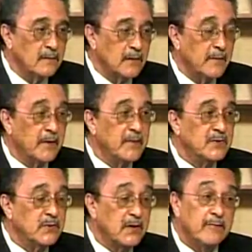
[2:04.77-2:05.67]
Commitments
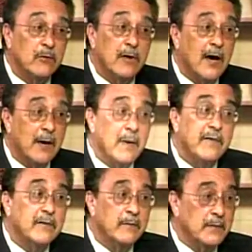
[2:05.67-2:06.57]
were given to the
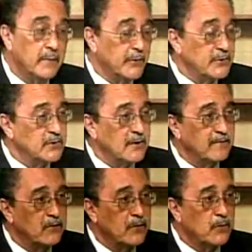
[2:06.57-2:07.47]
IMF, commitments were given
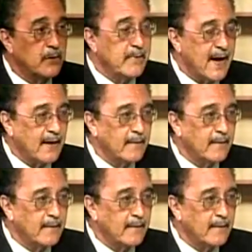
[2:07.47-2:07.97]
to the World Bank.